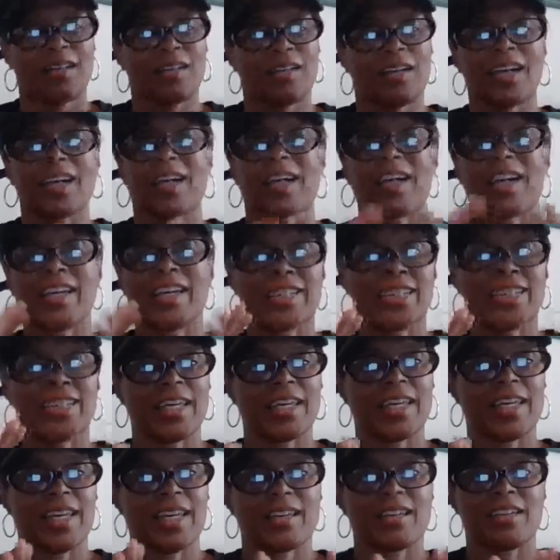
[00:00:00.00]
I can't say
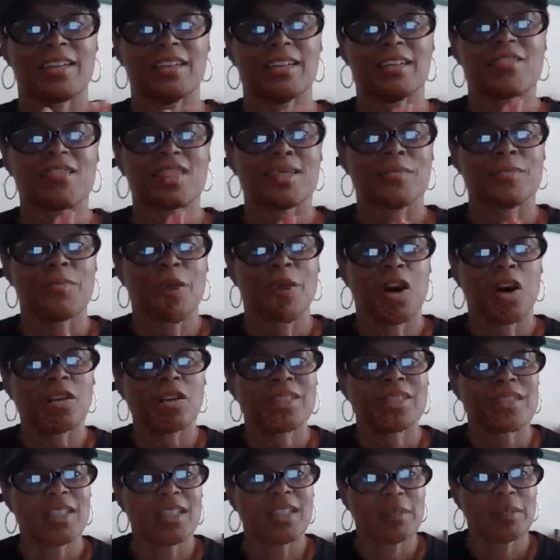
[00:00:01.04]
that enough. Small
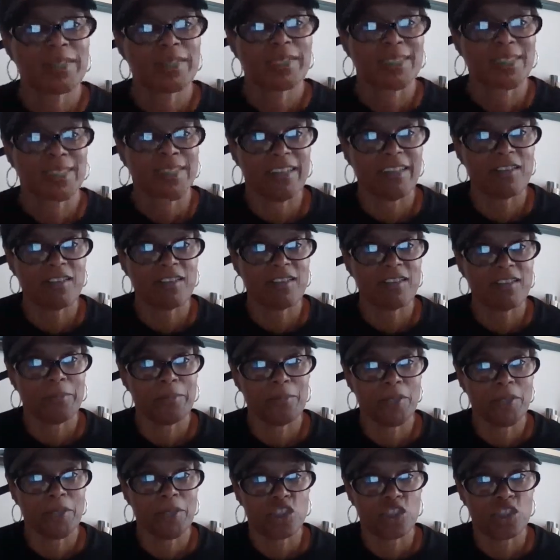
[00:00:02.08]
steps lead to
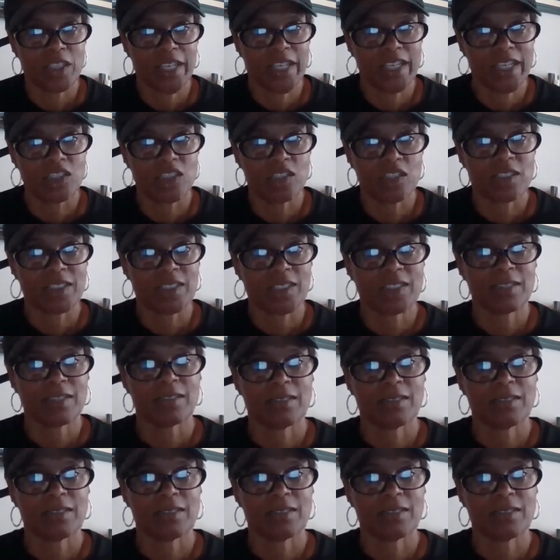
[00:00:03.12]
big changes.